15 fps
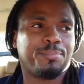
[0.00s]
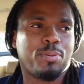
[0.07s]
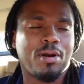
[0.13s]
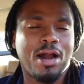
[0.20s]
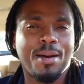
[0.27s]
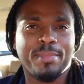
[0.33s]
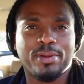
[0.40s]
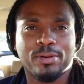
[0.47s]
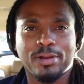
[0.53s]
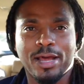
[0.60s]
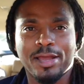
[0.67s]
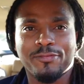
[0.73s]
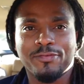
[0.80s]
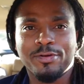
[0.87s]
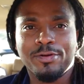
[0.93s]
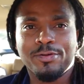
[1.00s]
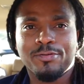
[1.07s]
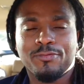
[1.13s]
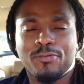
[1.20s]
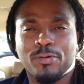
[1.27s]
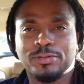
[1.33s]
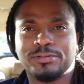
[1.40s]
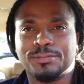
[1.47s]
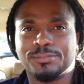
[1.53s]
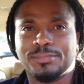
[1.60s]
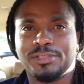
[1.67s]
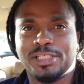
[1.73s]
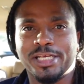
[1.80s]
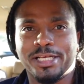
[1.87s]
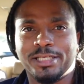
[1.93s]
prime of your life for some
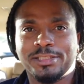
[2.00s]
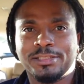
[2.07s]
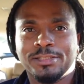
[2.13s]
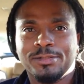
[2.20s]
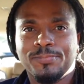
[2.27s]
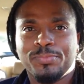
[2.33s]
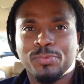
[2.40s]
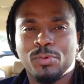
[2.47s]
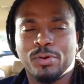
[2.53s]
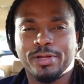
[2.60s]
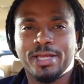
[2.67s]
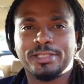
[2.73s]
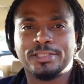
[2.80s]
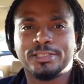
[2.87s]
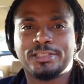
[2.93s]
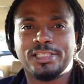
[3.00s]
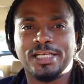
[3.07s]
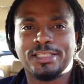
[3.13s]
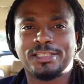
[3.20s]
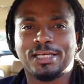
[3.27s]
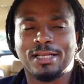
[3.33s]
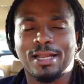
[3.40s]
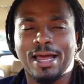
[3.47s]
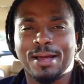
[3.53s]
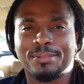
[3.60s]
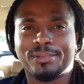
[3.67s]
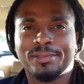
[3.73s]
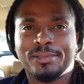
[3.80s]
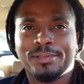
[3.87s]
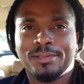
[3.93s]
cheeks, or to get your cheeks
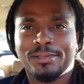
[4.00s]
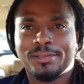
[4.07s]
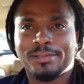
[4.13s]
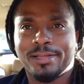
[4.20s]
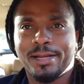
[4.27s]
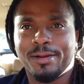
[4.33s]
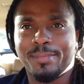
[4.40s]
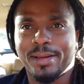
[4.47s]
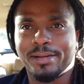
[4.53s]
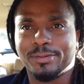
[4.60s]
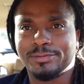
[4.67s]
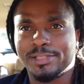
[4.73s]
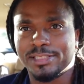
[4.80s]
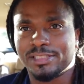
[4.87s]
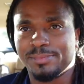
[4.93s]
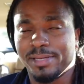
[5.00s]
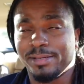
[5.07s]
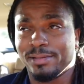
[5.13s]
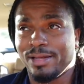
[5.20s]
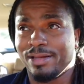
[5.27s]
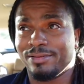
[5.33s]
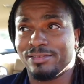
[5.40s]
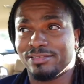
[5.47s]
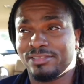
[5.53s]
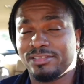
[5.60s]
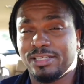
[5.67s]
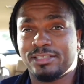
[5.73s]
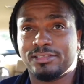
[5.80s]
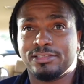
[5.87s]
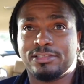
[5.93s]
clapped. That doesn't make no sense to me. Like, the
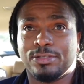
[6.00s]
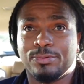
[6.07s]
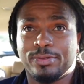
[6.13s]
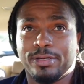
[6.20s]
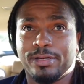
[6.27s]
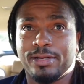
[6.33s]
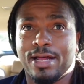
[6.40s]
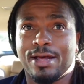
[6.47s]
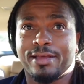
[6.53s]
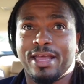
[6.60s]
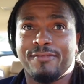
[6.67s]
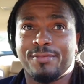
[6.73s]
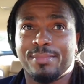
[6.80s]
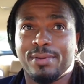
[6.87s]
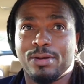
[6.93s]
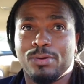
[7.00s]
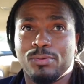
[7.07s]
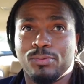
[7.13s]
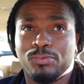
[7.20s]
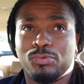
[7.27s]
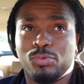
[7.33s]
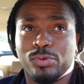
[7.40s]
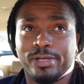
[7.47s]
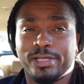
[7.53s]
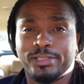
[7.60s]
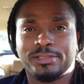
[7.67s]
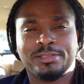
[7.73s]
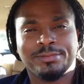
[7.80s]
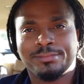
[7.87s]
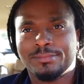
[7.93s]
sex is so good, I gave up my whole
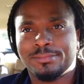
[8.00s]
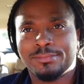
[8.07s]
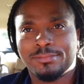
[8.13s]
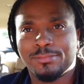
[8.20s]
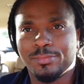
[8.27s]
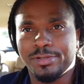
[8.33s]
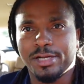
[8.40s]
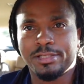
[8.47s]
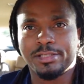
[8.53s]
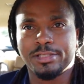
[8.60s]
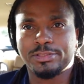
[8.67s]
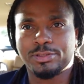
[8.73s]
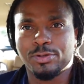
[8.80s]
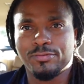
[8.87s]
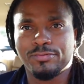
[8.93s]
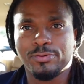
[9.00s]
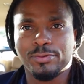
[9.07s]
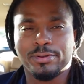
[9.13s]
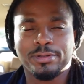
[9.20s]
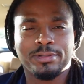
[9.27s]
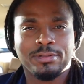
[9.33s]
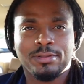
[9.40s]
twenties, but nothing to show for it.